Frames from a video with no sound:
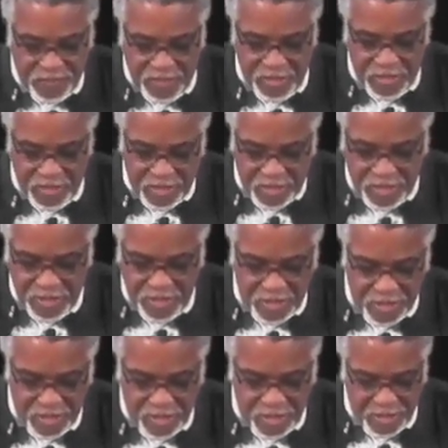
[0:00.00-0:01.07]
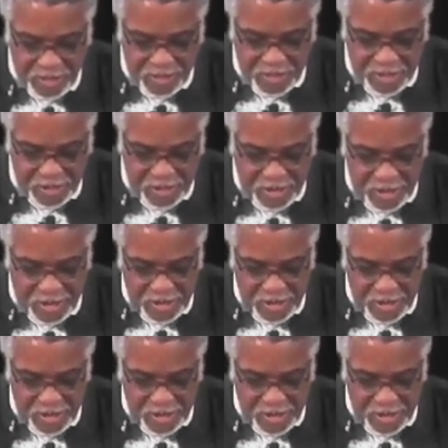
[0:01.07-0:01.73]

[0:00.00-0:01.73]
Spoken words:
Nothing is said.